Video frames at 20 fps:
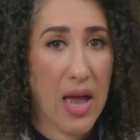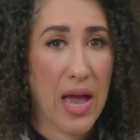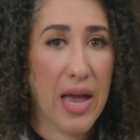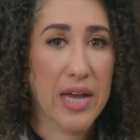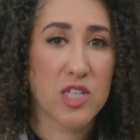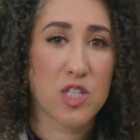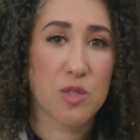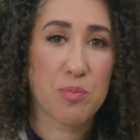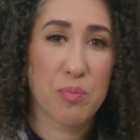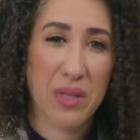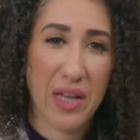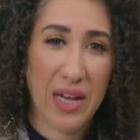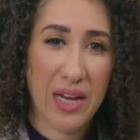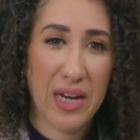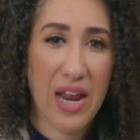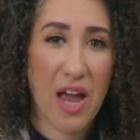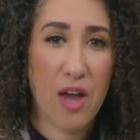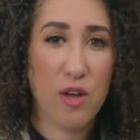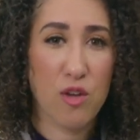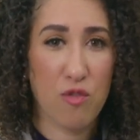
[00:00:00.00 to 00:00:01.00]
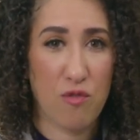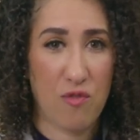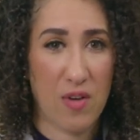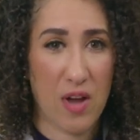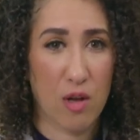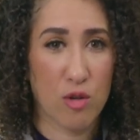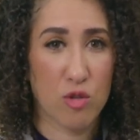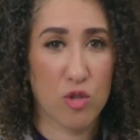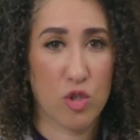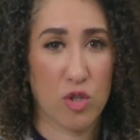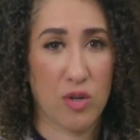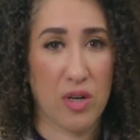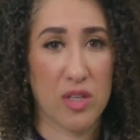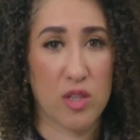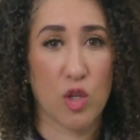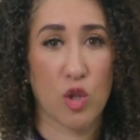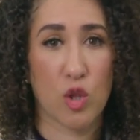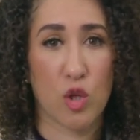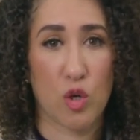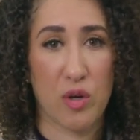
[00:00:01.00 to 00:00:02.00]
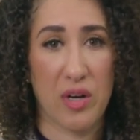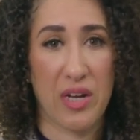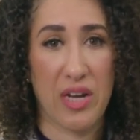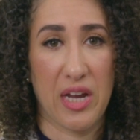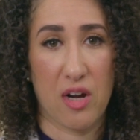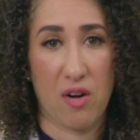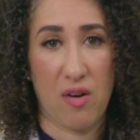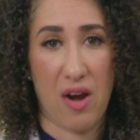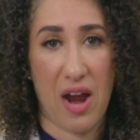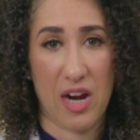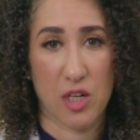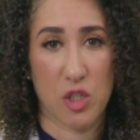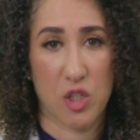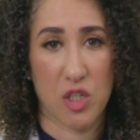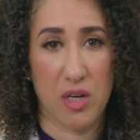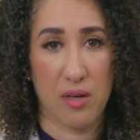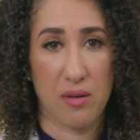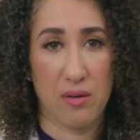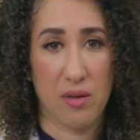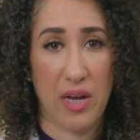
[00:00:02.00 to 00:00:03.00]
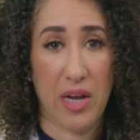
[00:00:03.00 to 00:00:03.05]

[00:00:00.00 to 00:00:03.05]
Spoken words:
Explain how you felt during the learning interaction.